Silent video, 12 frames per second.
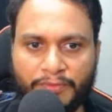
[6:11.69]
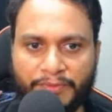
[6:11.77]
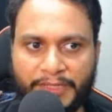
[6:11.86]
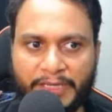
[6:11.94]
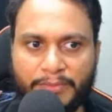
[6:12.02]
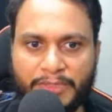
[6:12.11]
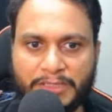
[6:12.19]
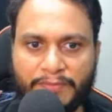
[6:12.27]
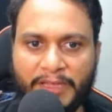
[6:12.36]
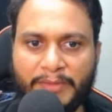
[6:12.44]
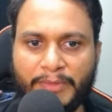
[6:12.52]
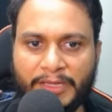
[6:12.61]
That means
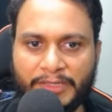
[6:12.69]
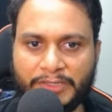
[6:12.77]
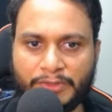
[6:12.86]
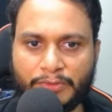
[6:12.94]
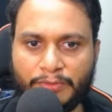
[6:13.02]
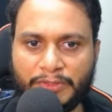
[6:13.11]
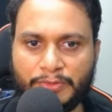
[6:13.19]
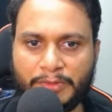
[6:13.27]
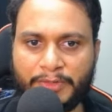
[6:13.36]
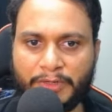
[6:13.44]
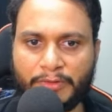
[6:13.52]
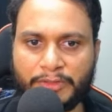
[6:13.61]
5 minus 2, which will
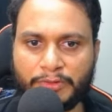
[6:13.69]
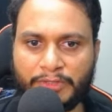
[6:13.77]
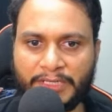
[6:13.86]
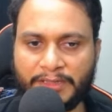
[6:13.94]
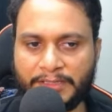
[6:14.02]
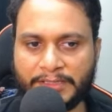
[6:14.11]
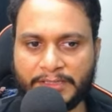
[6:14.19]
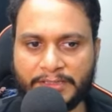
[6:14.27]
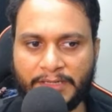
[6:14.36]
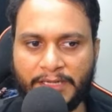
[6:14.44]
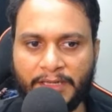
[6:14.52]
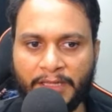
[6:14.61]
be equals to 3 in this case,
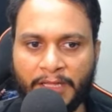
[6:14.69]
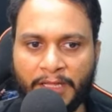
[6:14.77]
right?